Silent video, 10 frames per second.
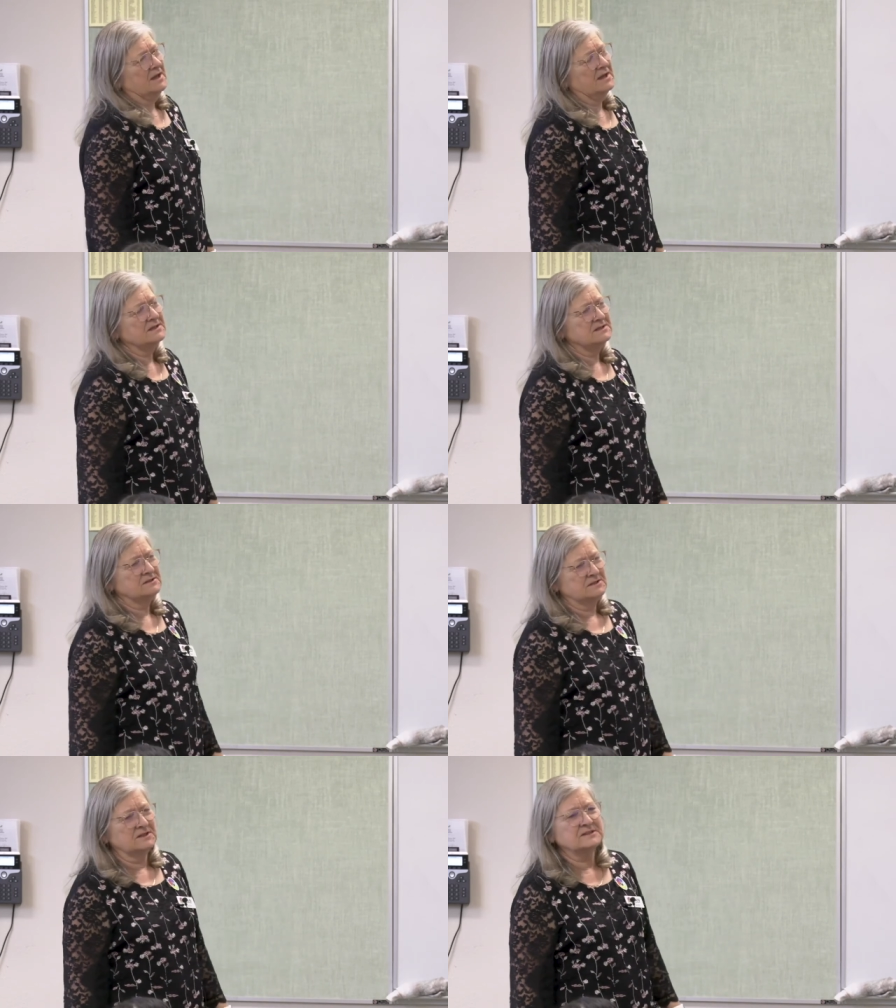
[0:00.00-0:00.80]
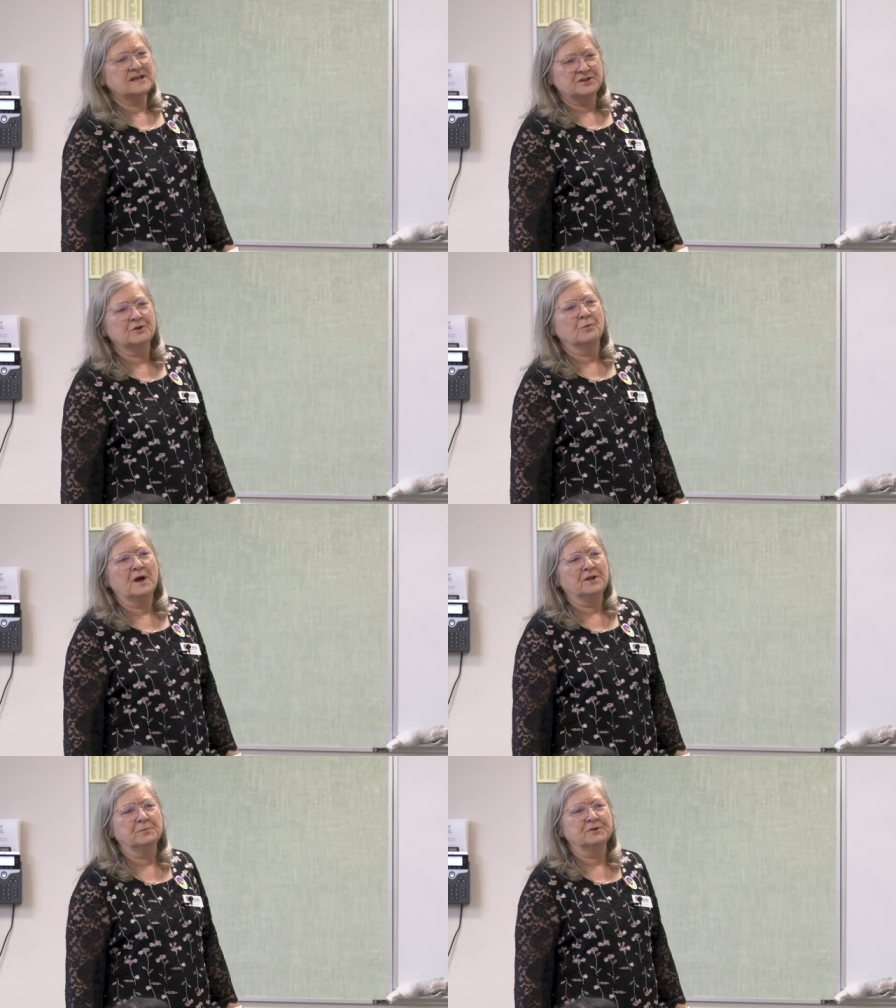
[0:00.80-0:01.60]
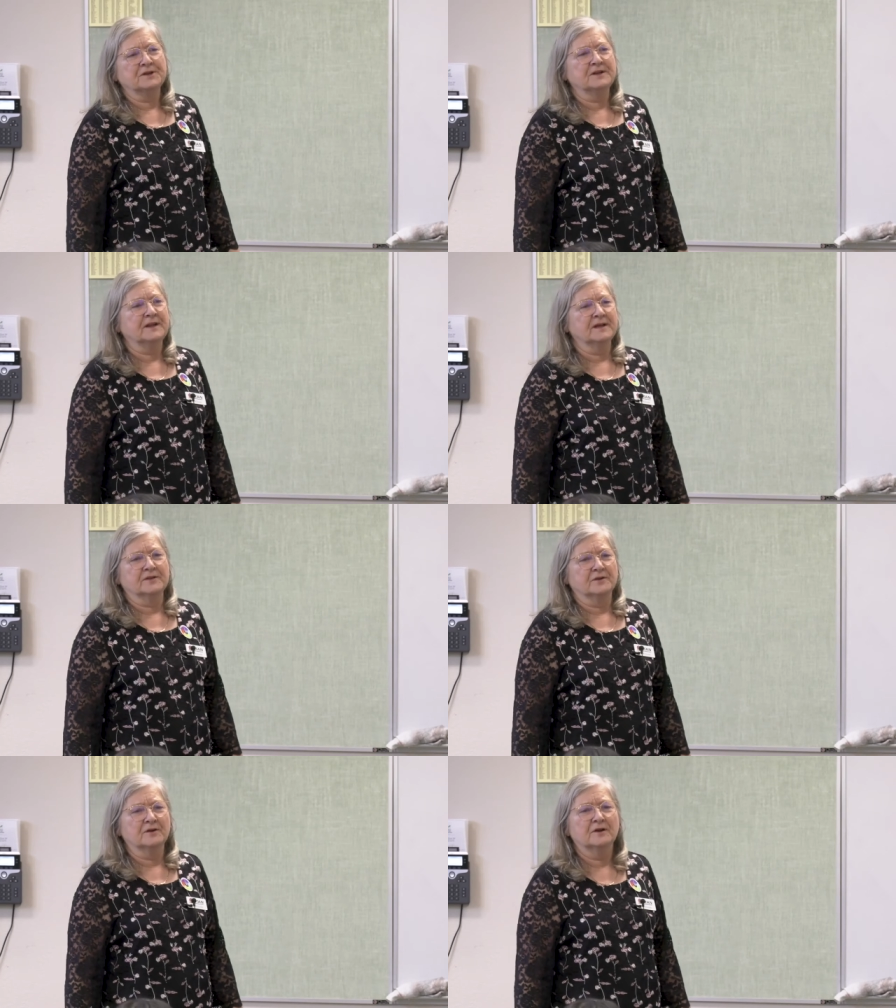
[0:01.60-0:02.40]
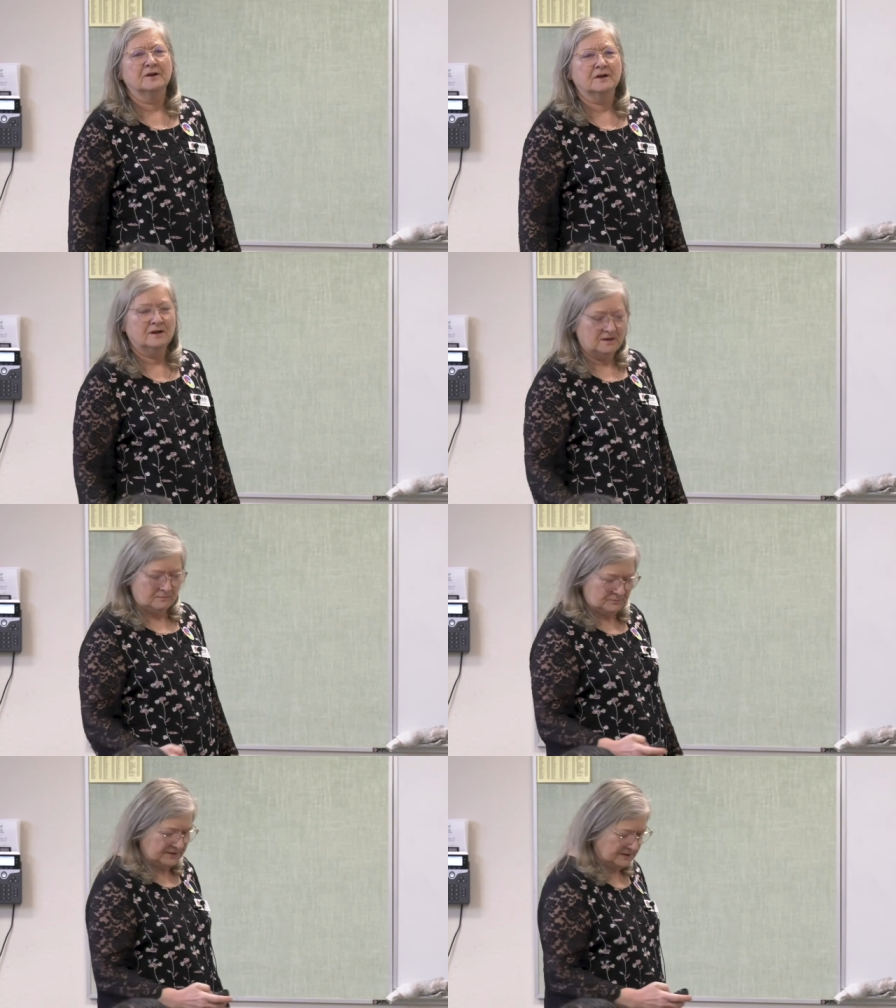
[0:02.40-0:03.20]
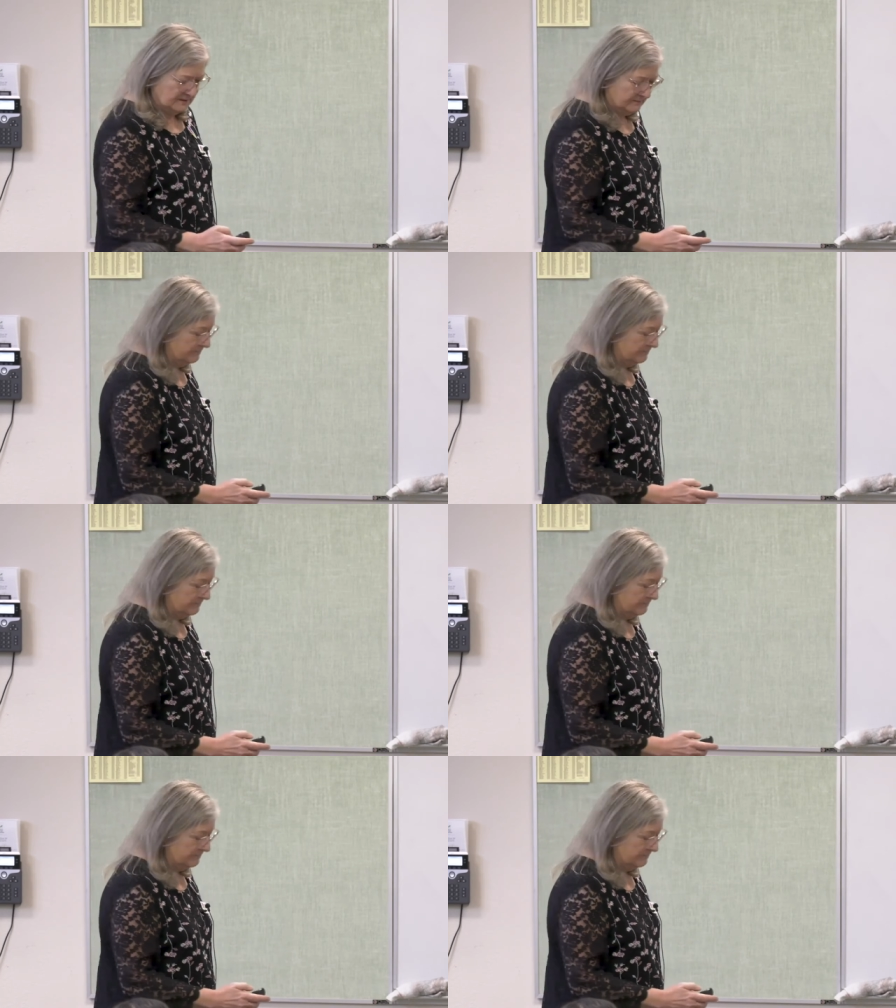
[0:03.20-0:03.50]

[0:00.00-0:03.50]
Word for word: it'll take you a while to put it together. But,